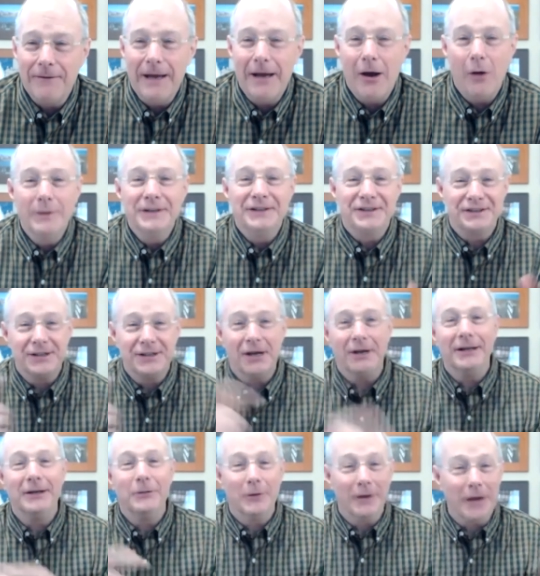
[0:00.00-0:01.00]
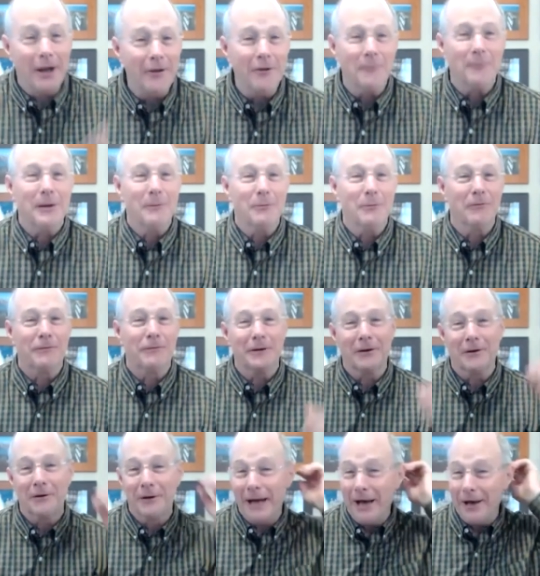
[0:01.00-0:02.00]
I always studied what other people
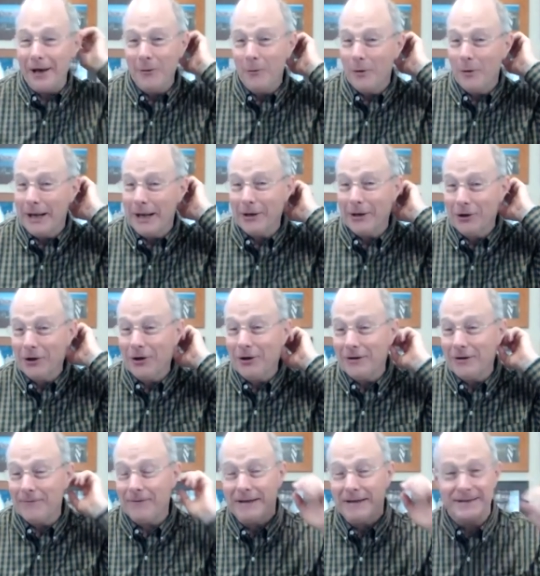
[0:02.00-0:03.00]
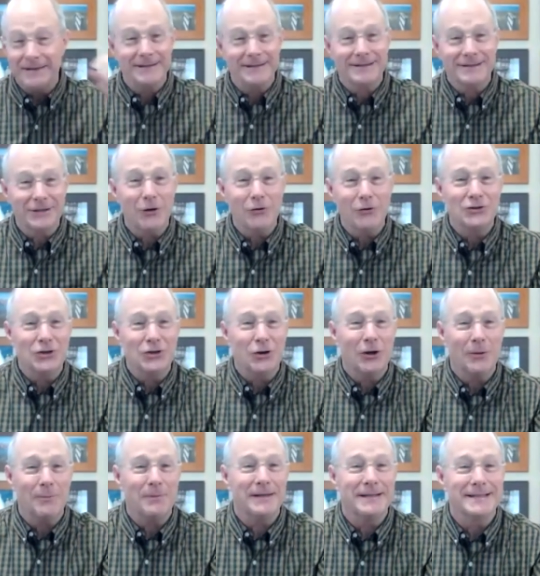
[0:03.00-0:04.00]
figured out. And what I learned, if I showed
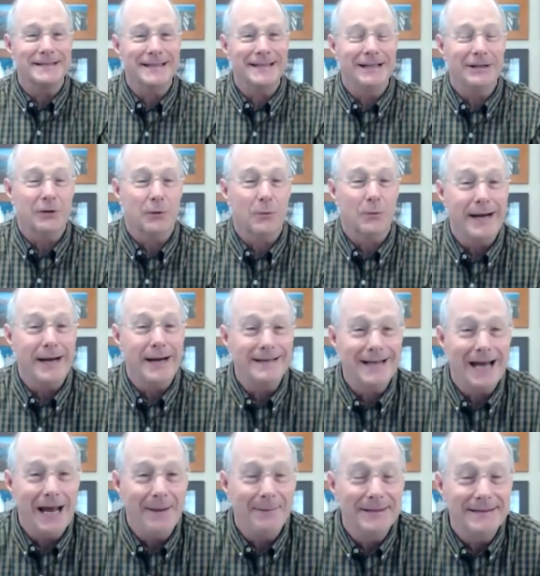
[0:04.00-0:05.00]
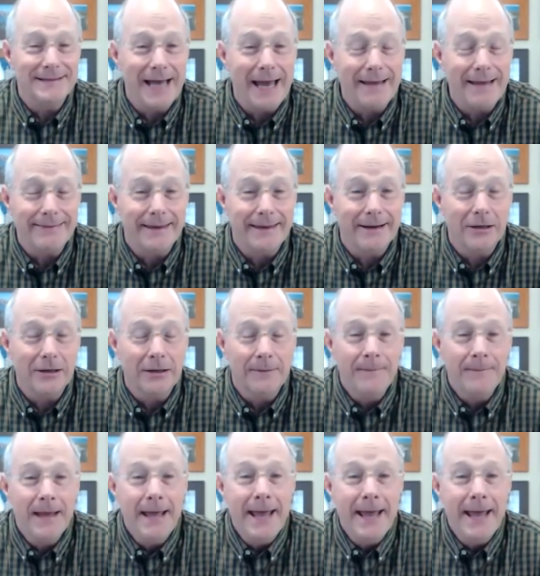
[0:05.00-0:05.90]
up in the seat at the right time and sat there